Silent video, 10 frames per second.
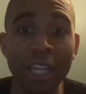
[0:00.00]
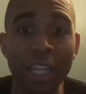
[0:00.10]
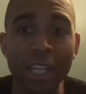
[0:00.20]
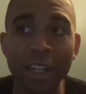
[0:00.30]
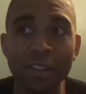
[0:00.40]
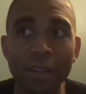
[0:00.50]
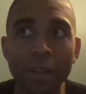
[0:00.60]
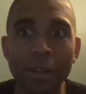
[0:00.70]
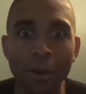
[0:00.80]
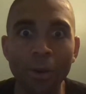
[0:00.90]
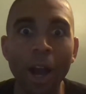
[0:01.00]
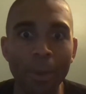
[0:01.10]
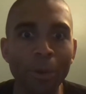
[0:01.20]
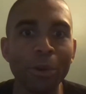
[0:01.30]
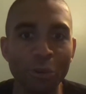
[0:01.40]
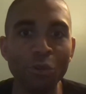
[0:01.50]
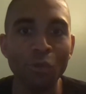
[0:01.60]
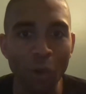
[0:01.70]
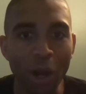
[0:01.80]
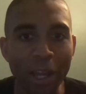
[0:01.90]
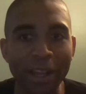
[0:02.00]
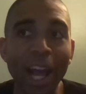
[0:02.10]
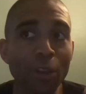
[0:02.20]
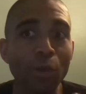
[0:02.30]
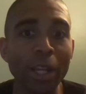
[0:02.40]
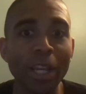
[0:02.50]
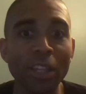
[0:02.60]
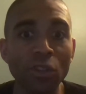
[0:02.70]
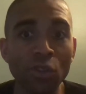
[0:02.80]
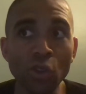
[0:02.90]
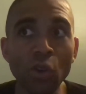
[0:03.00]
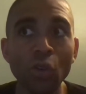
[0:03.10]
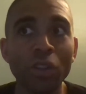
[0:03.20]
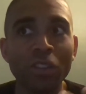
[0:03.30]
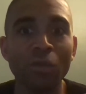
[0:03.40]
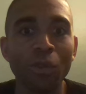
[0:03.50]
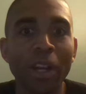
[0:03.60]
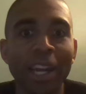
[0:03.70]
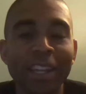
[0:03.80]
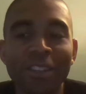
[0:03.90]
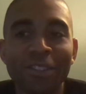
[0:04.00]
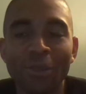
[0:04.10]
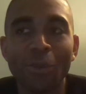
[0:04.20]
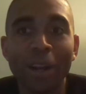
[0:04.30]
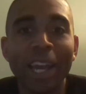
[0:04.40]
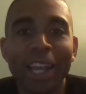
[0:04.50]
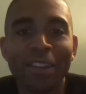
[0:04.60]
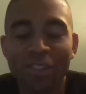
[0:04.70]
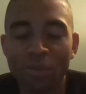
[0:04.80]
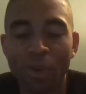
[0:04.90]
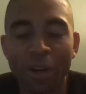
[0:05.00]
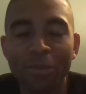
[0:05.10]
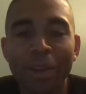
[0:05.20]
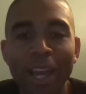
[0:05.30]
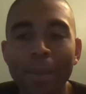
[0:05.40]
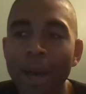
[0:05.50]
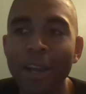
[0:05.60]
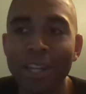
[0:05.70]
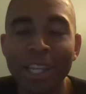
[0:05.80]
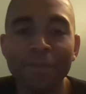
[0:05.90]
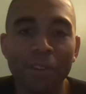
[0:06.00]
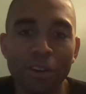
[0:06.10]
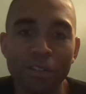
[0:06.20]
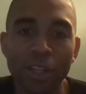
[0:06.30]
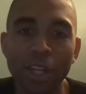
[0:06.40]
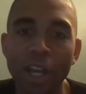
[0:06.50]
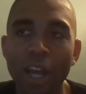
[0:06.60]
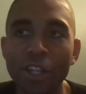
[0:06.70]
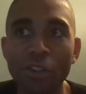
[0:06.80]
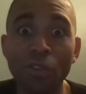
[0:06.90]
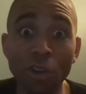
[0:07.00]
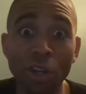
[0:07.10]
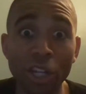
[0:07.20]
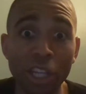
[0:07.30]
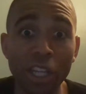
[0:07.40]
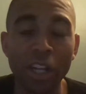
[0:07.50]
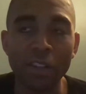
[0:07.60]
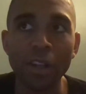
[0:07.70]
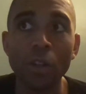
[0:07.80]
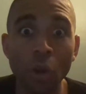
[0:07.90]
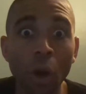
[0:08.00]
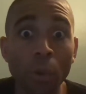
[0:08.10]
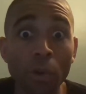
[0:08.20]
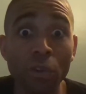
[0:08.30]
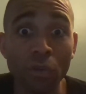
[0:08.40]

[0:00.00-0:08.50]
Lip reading: eat. And I said, no, I'm going to run. That's what I'm not to do. This is part of who I am. I'm not going to eat first. She goes, no, you're going to eat. I said, no, I'm going to